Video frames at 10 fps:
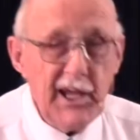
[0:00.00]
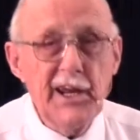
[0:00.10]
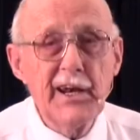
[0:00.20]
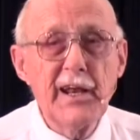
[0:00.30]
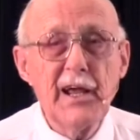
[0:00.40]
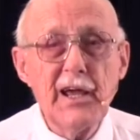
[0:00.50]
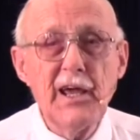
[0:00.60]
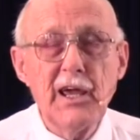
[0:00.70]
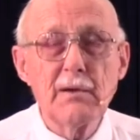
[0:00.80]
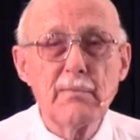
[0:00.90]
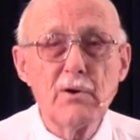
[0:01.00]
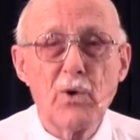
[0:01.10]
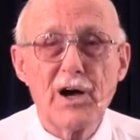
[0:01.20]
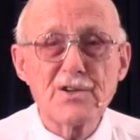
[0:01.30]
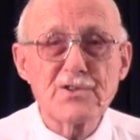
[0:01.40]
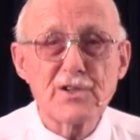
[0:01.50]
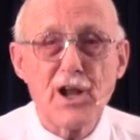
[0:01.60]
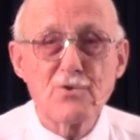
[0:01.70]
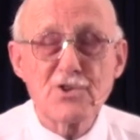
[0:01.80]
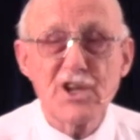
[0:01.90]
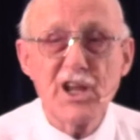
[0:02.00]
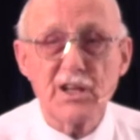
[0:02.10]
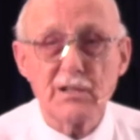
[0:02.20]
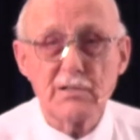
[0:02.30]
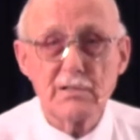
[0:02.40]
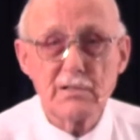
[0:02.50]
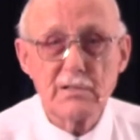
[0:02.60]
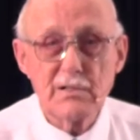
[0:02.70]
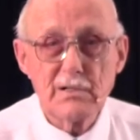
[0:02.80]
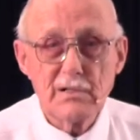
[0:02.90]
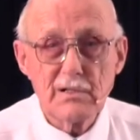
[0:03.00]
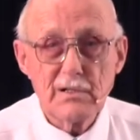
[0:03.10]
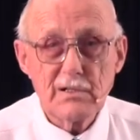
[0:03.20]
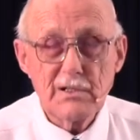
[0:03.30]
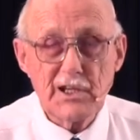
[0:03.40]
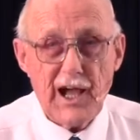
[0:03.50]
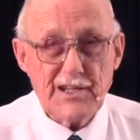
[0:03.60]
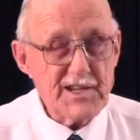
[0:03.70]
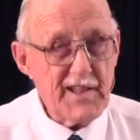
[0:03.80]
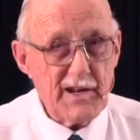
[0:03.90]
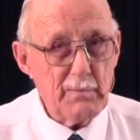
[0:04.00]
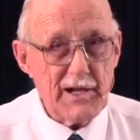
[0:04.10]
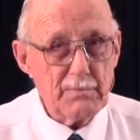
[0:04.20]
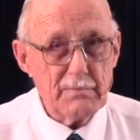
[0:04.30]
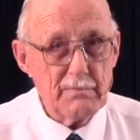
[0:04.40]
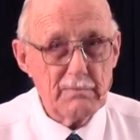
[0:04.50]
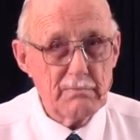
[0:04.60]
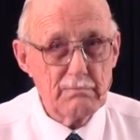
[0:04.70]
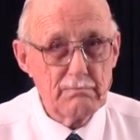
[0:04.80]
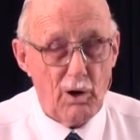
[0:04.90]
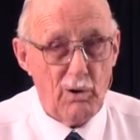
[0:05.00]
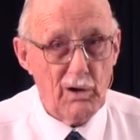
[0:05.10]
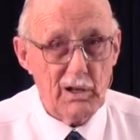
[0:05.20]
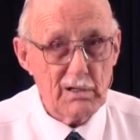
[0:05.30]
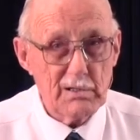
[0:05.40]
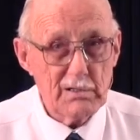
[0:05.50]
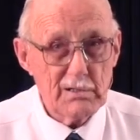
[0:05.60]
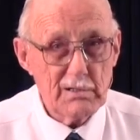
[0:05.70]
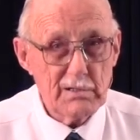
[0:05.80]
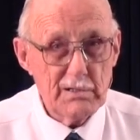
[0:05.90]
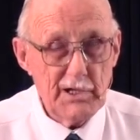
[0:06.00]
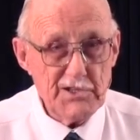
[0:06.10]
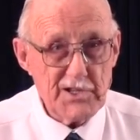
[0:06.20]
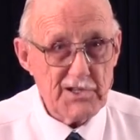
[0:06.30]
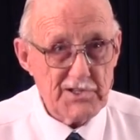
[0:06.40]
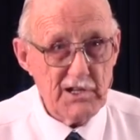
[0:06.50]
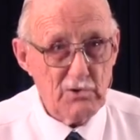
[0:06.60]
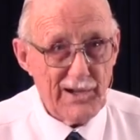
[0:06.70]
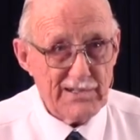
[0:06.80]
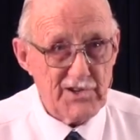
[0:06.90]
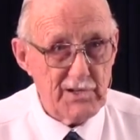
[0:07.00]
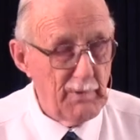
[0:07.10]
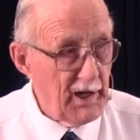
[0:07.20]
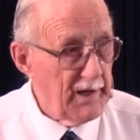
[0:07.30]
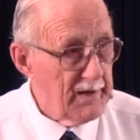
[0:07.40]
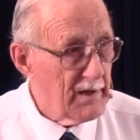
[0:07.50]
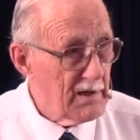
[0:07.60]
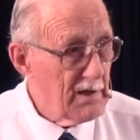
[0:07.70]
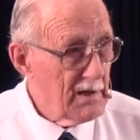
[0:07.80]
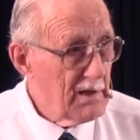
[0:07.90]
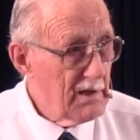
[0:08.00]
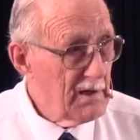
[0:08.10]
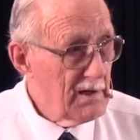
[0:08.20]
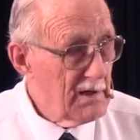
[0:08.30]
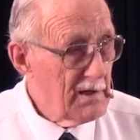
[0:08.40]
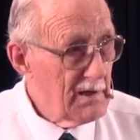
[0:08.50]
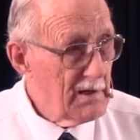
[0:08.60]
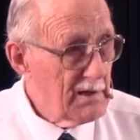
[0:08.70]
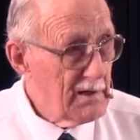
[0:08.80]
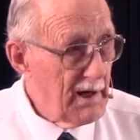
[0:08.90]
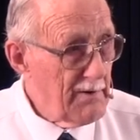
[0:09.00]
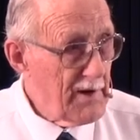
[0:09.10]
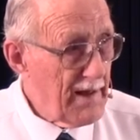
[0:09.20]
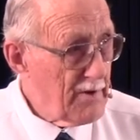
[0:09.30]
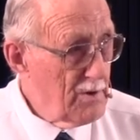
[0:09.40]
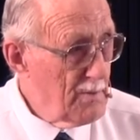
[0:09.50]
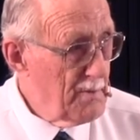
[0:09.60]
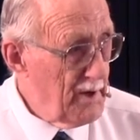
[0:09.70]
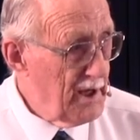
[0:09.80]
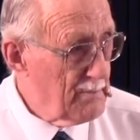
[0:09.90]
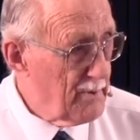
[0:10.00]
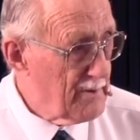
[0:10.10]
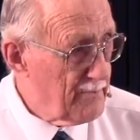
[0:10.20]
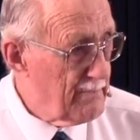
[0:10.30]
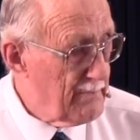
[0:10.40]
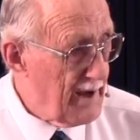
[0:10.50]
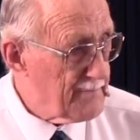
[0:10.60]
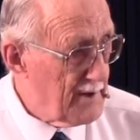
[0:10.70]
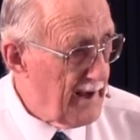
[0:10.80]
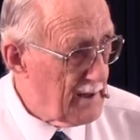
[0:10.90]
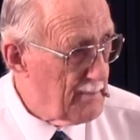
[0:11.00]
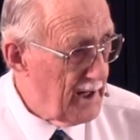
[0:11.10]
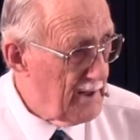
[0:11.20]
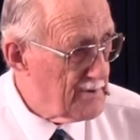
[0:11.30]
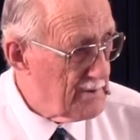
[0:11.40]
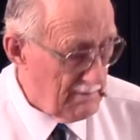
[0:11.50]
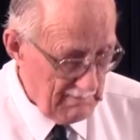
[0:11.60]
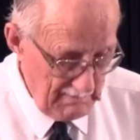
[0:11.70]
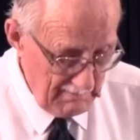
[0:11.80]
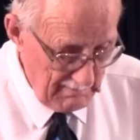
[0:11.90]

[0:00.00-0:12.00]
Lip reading: In him was no sin. You can't say that about Paul. He said, sin dwells in me and every other human being born after Adam and Eve.